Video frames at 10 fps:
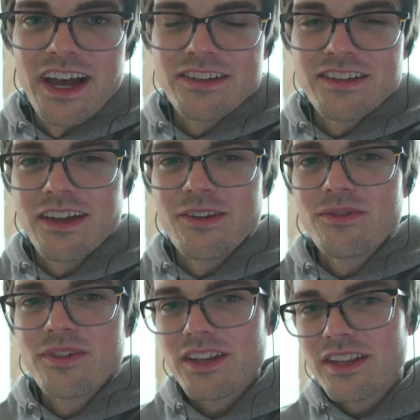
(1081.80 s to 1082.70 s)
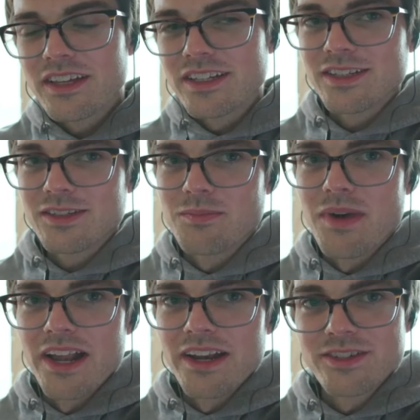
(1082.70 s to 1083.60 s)
I don't really like
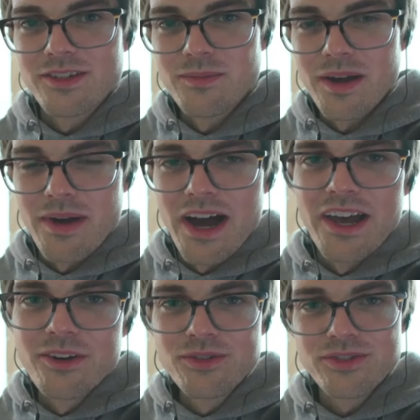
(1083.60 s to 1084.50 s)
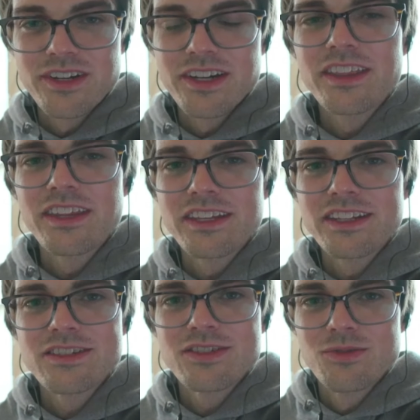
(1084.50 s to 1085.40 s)
monitor my miles or
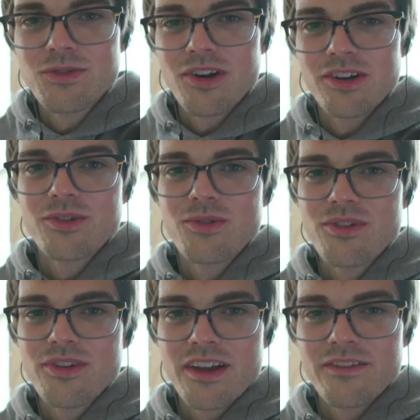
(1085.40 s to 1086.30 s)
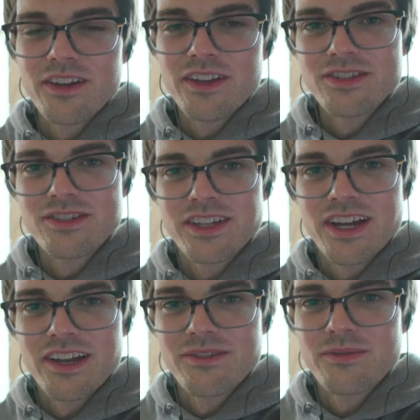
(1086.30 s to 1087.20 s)
anything too hardcore. I really just
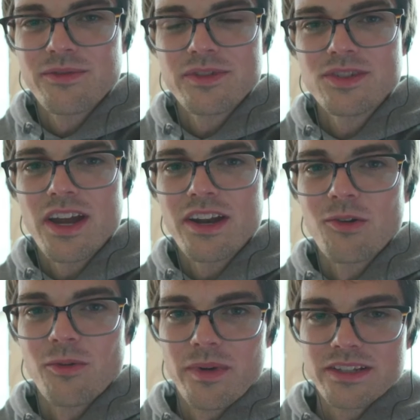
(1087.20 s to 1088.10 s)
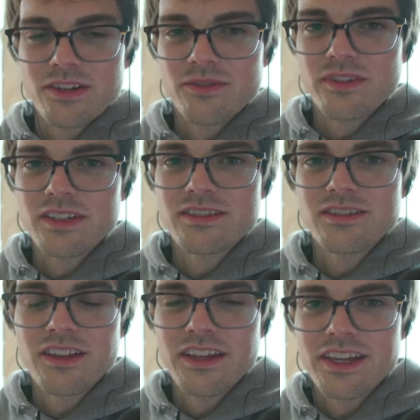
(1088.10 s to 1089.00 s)
kind of try to hold myself at least
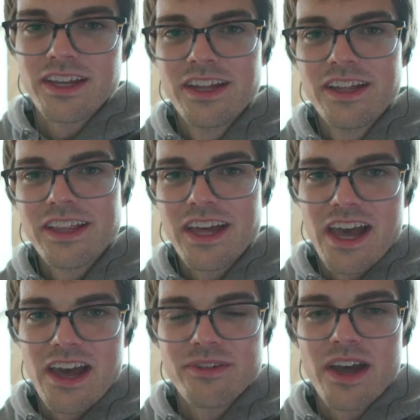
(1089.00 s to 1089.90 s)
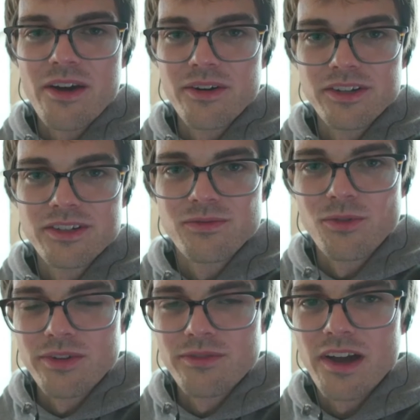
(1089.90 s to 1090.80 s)
to like a half hour to
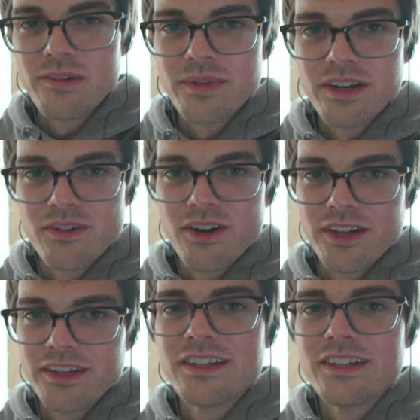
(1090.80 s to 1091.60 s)
45-minute run,